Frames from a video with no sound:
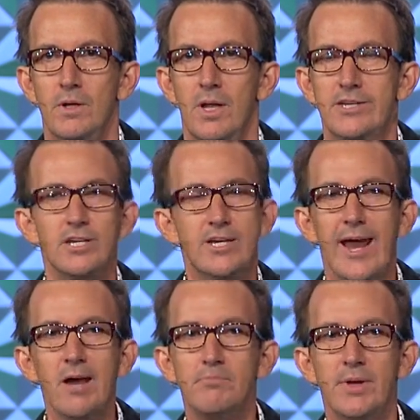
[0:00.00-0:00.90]
Like, you
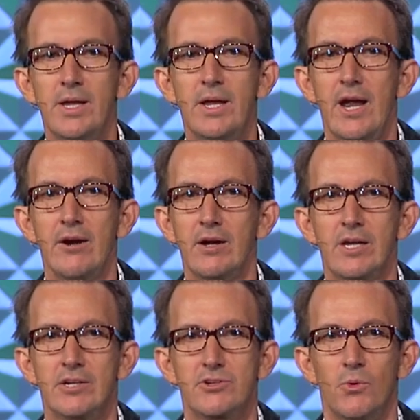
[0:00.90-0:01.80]
can't be
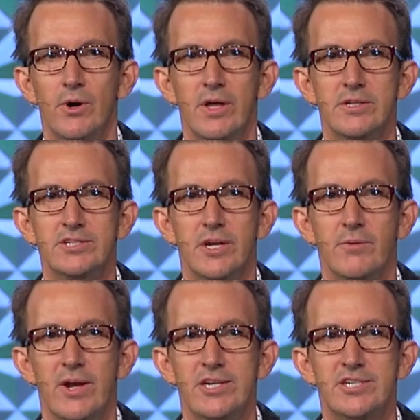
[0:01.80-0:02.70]
arrogant toward other
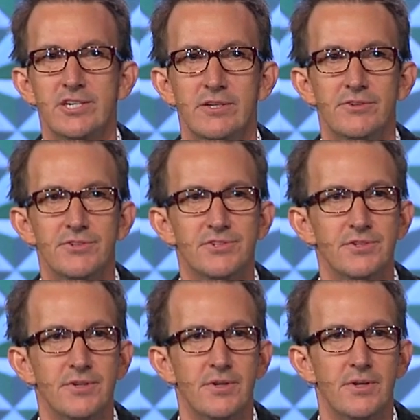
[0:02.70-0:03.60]
generations
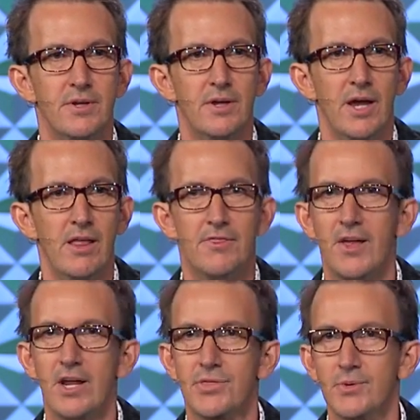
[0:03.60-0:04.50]
and
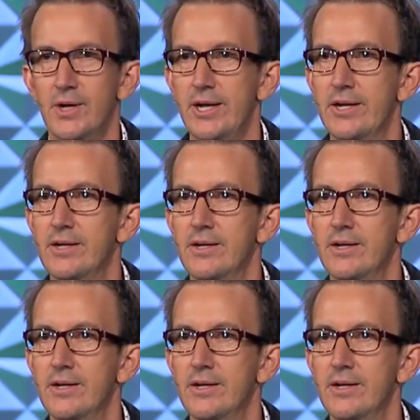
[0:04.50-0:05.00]
think three.